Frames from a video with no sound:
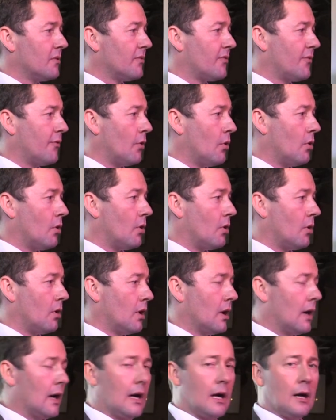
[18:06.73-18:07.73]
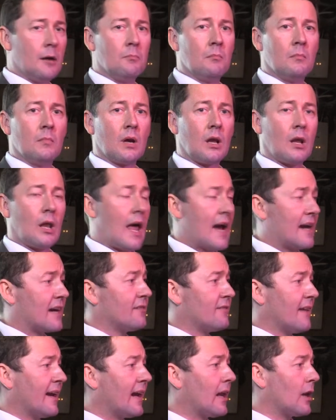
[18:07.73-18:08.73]
for
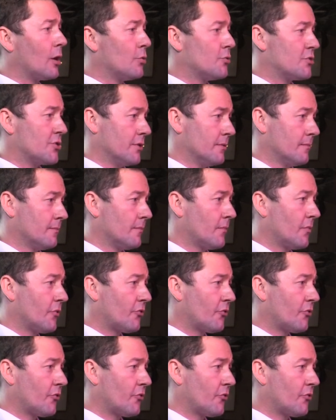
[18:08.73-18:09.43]
lack of inclusion.